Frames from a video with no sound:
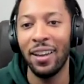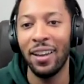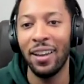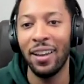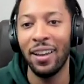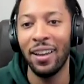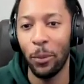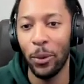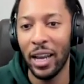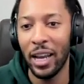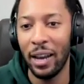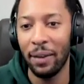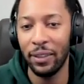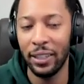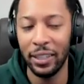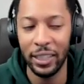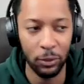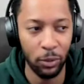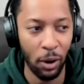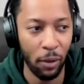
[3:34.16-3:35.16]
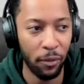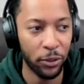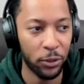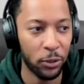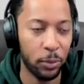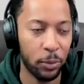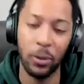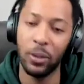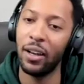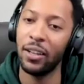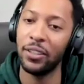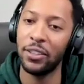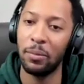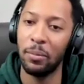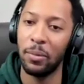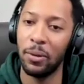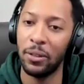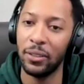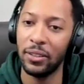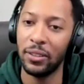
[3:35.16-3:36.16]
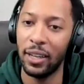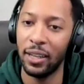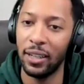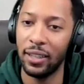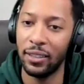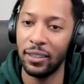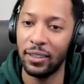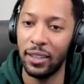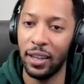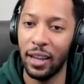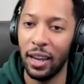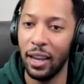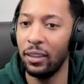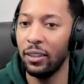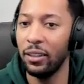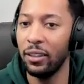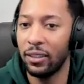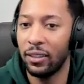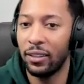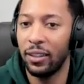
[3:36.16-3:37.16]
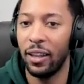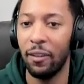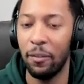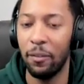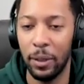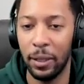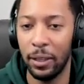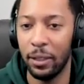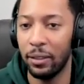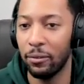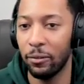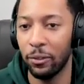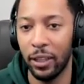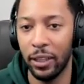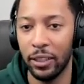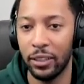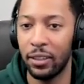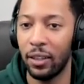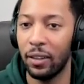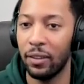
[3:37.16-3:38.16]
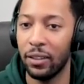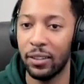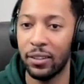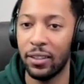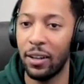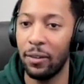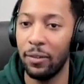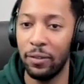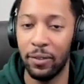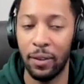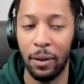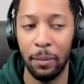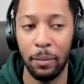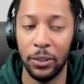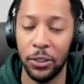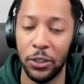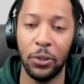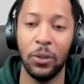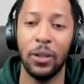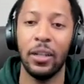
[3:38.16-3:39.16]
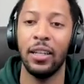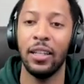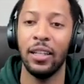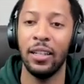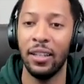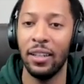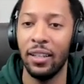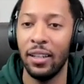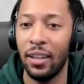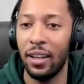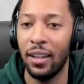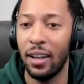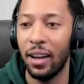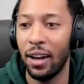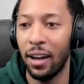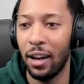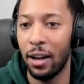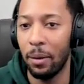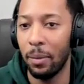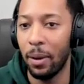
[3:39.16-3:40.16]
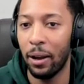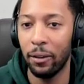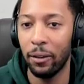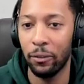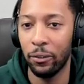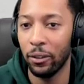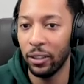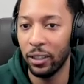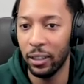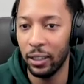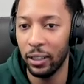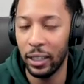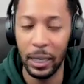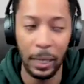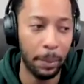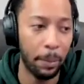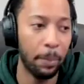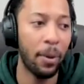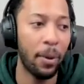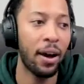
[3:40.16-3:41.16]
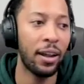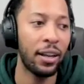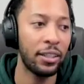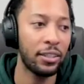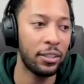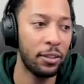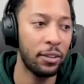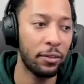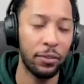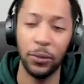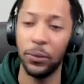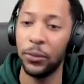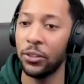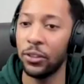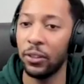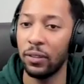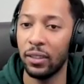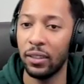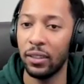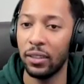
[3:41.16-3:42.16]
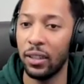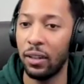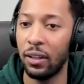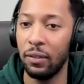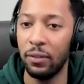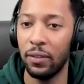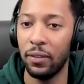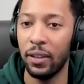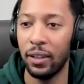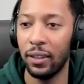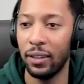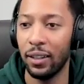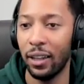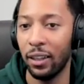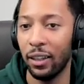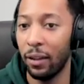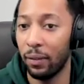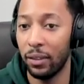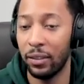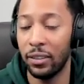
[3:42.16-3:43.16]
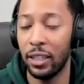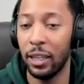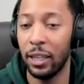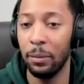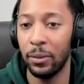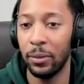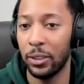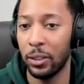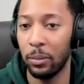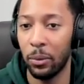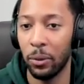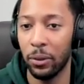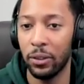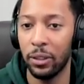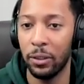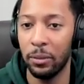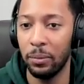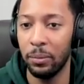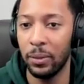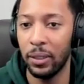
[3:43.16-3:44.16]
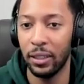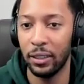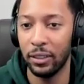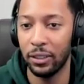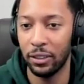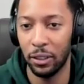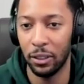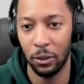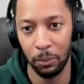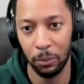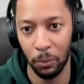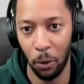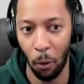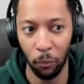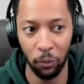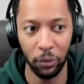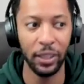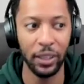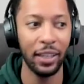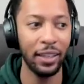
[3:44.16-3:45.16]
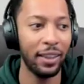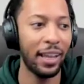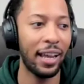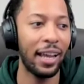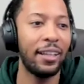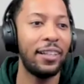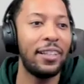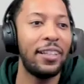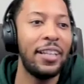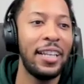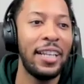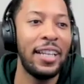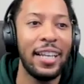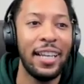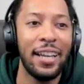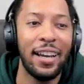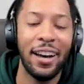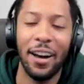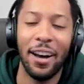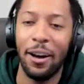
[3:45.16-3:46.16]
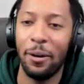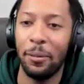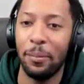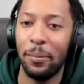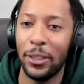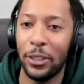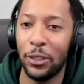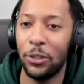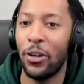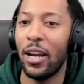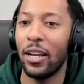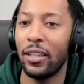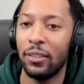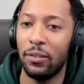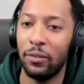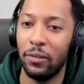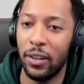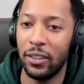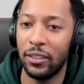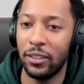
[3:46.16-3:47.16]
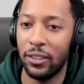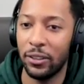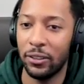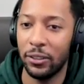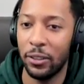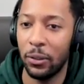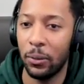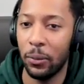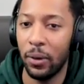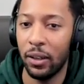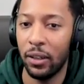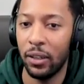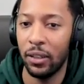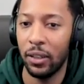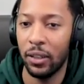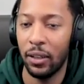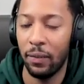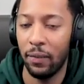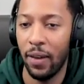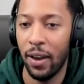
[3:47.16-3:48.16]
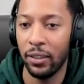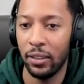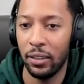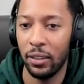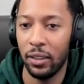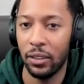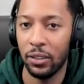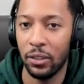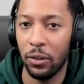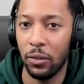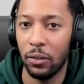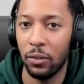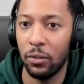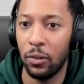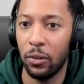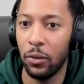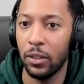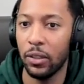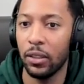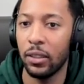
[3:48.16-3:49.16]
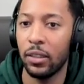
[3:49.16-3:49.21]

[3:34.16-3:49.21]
we have these referenceable customers that can say, hey, look, they've been releasing all this stuff. I'm enjoying it. I really am bought into the future of this stuff and I love the team and support them. And so hopefully that attracts investors to want to invest in us going forward.